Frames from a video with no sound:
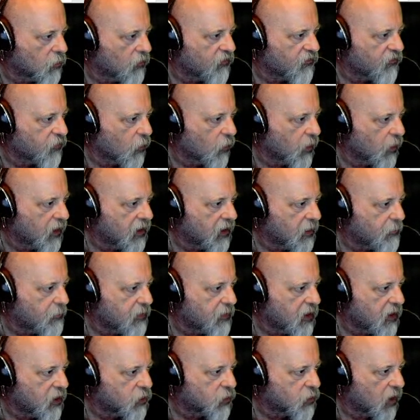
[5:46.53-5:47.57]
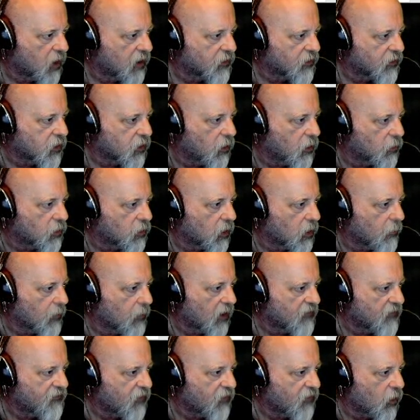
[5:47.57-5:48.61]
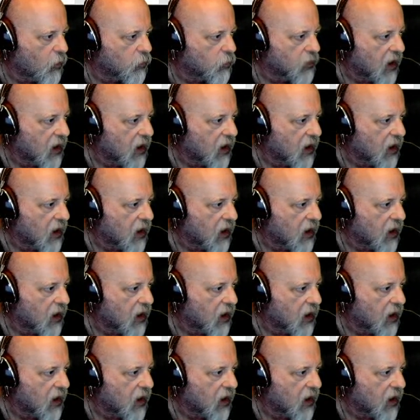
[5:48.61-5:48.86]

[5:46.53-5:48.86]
480p transcode on my phone.